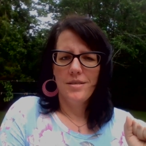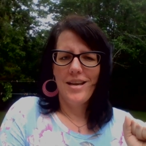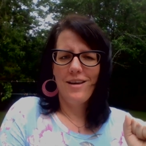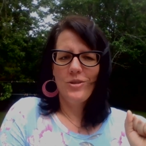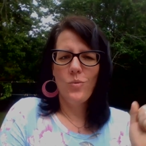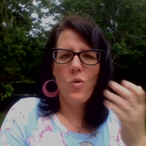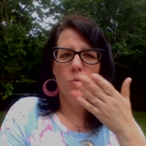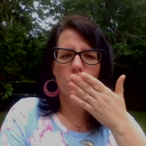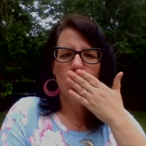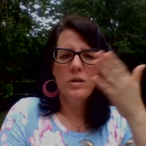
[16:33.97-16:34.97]
Love you
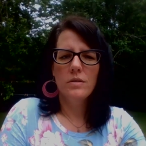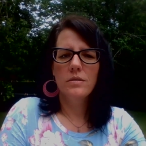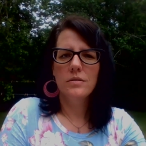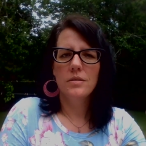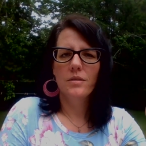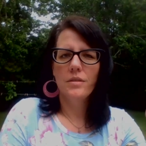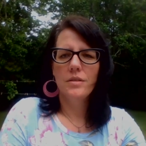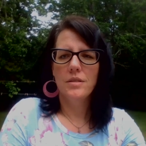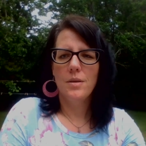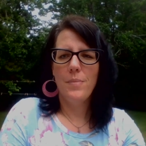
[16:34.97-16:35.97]
all.
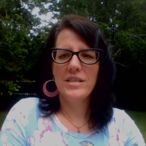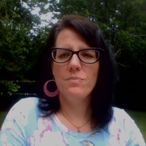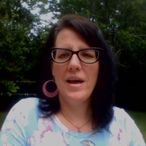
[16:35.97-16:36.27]
Best